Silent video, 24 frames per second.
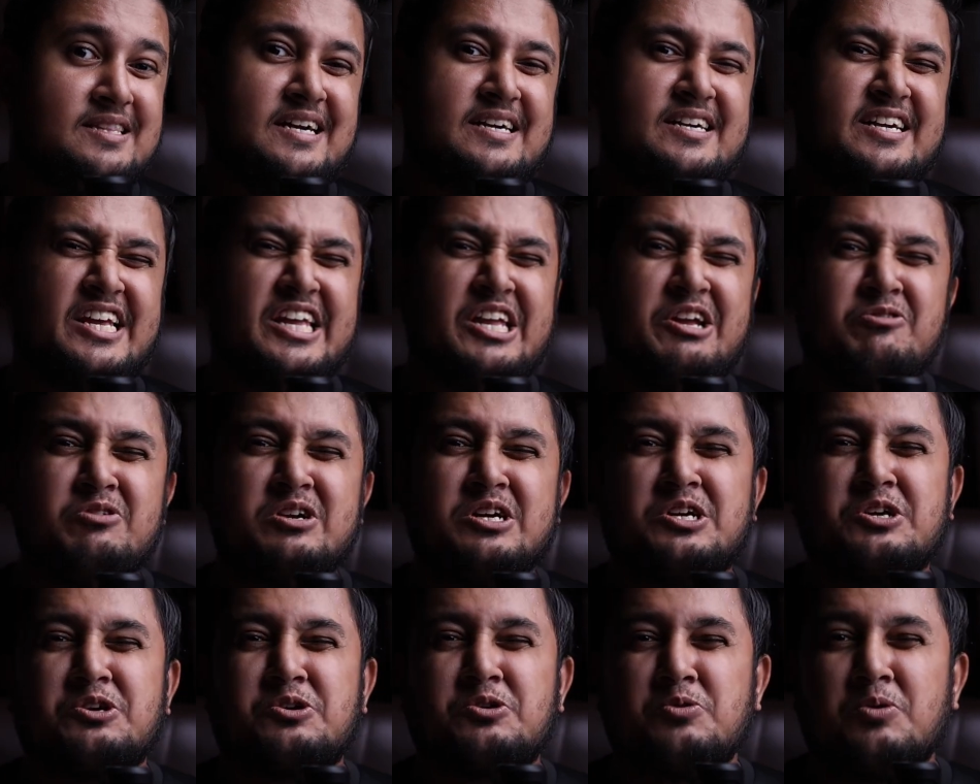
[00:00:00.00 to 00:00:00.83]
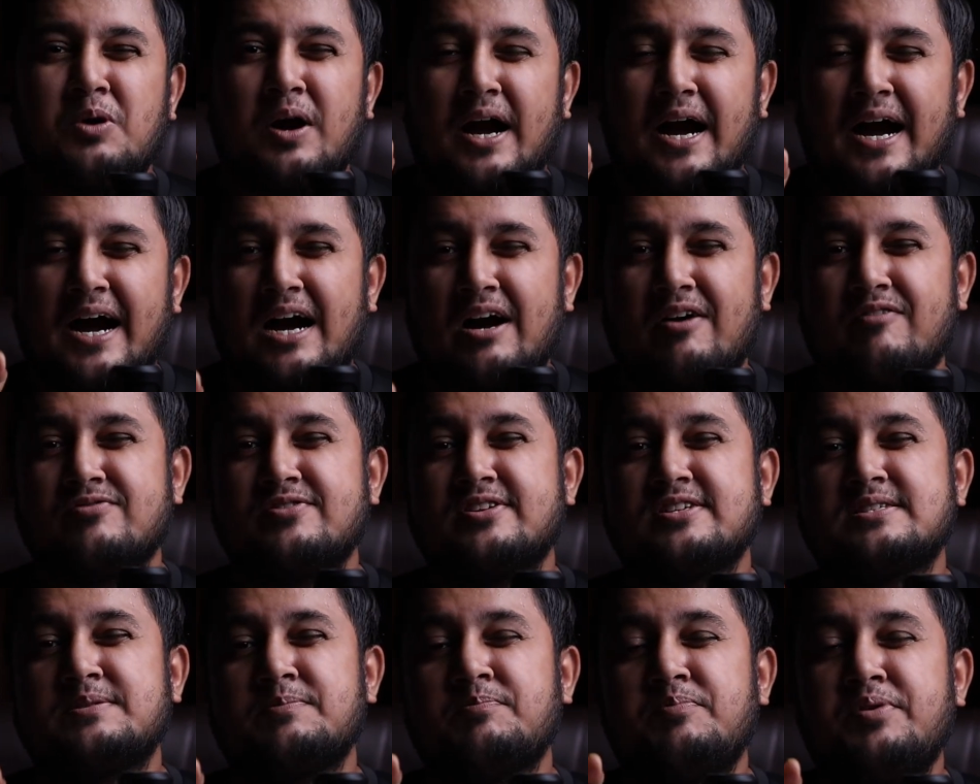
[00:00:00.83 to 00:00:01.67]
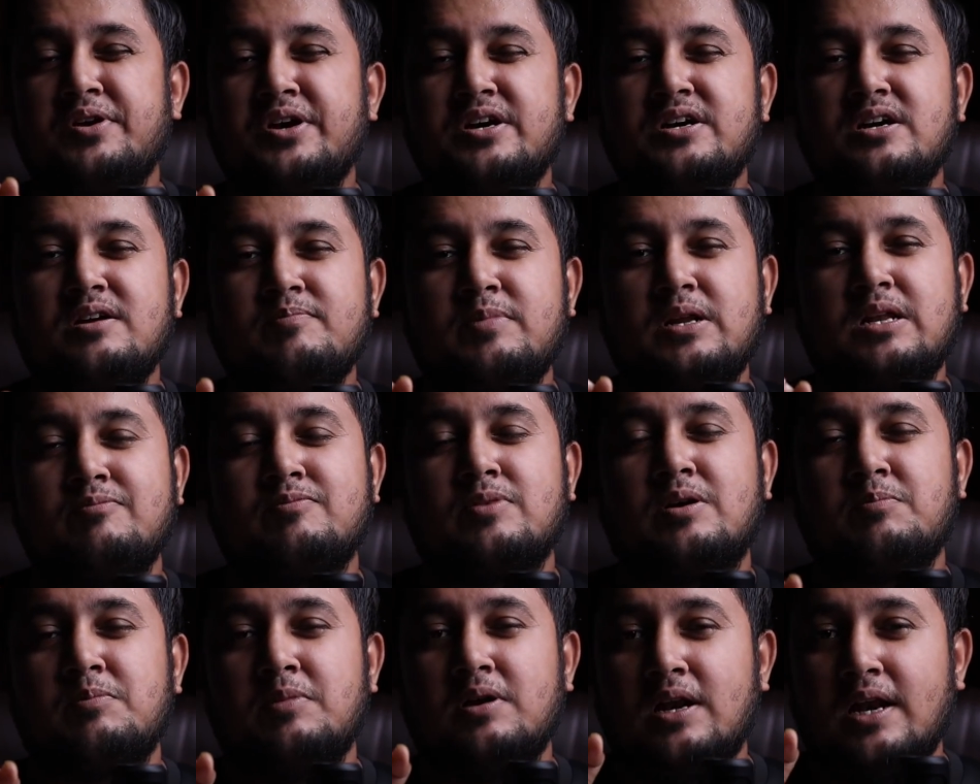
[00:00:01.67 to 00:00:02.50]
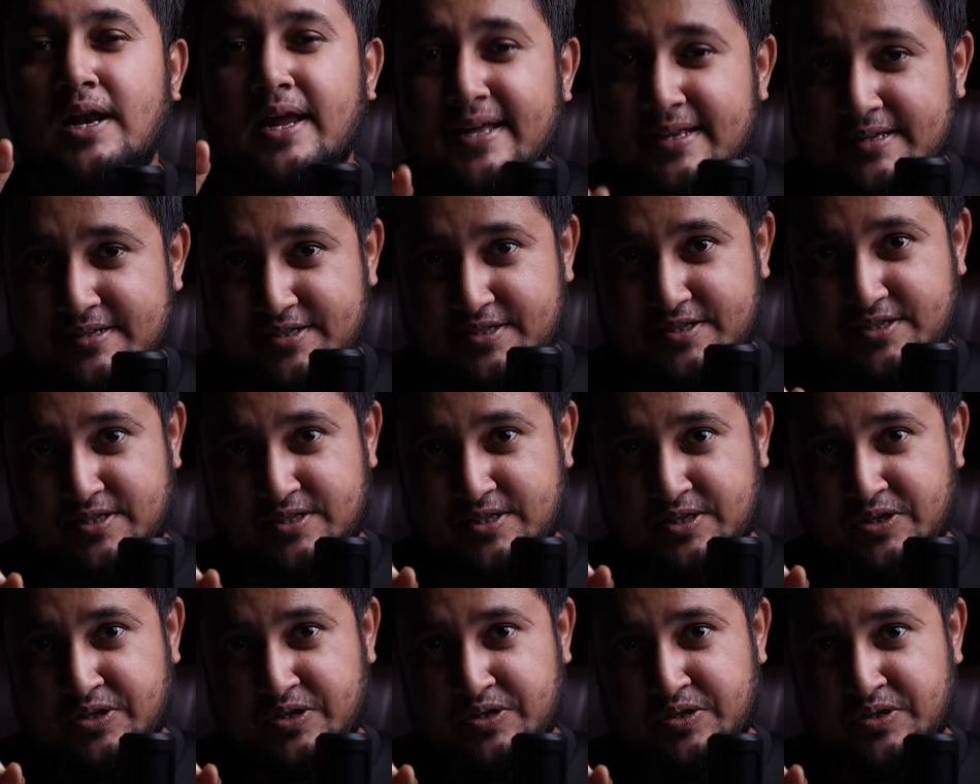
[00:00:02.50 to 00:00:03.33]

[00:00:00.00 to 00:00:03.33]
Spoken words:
that you need to have this bare minimum lens.